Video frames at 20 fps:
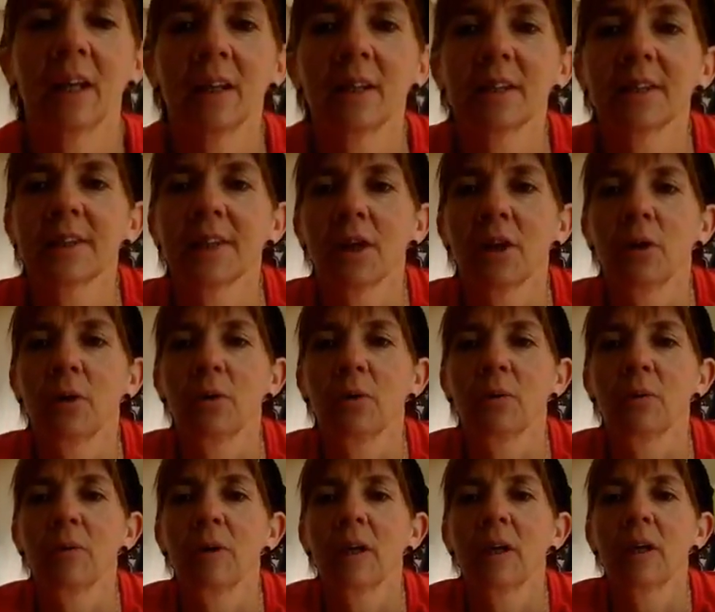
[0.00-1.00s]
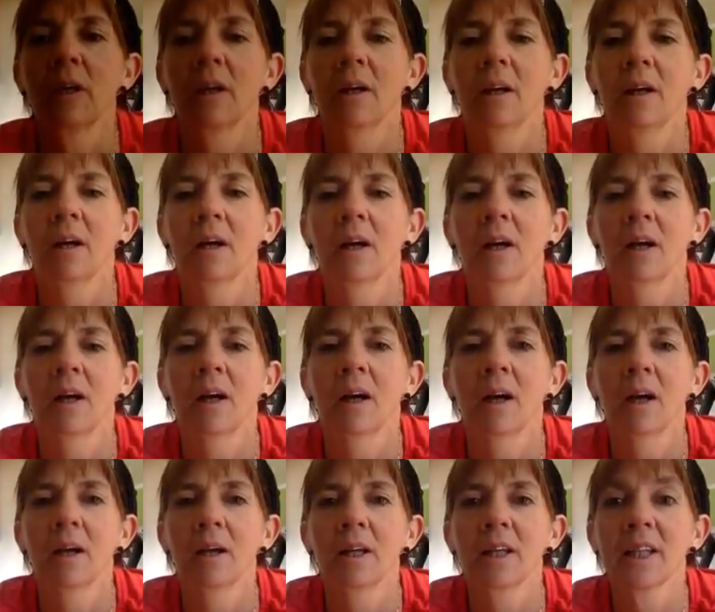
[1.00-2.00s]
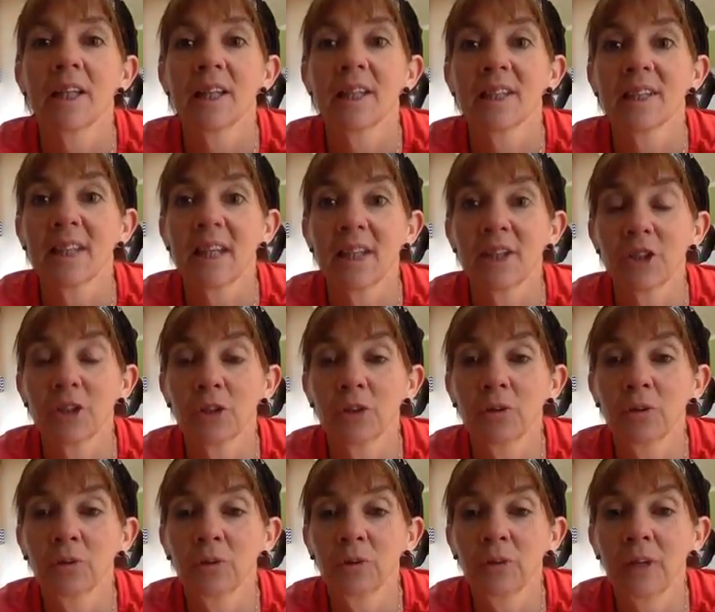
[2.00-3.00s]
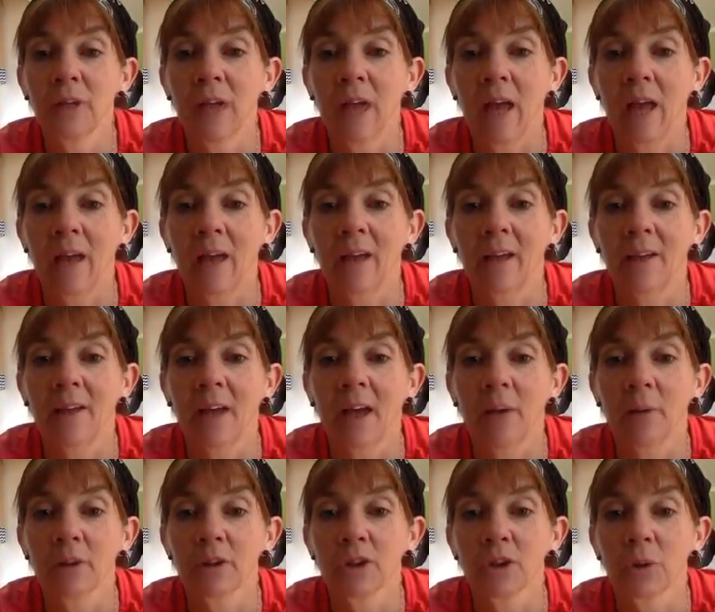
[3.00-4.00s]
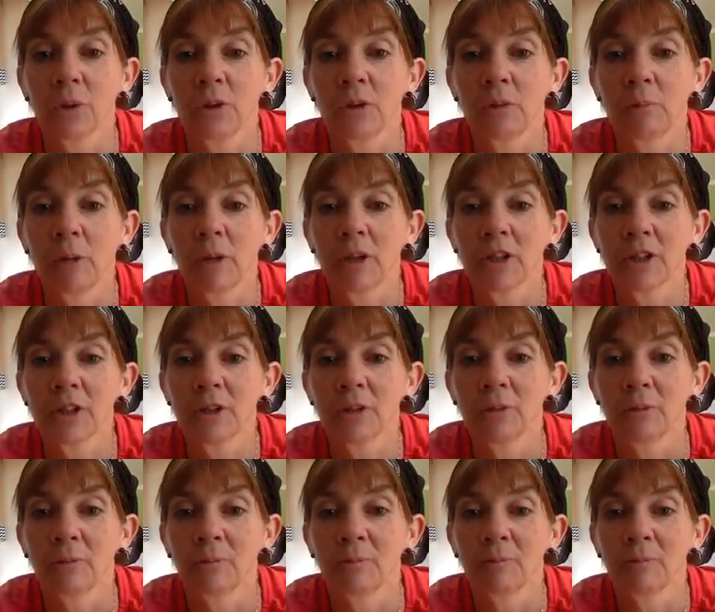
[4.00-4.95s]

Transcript: So, stay tuned, and I will show you part 2.